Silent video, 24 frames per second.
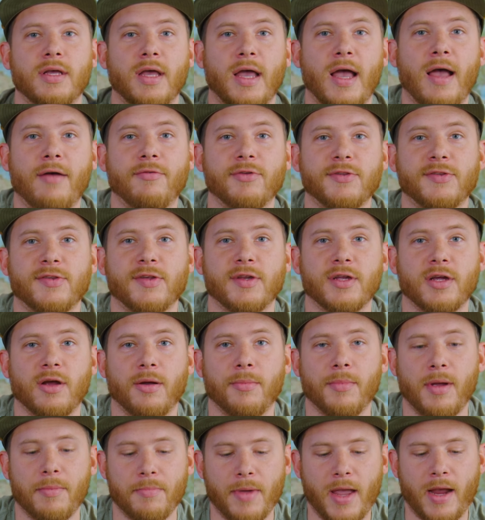have it sitting
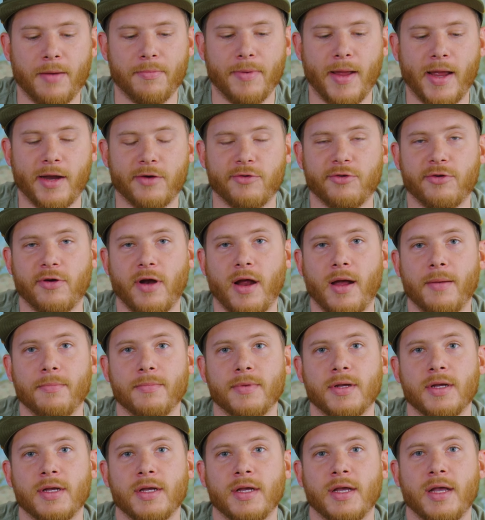on my backpack strap,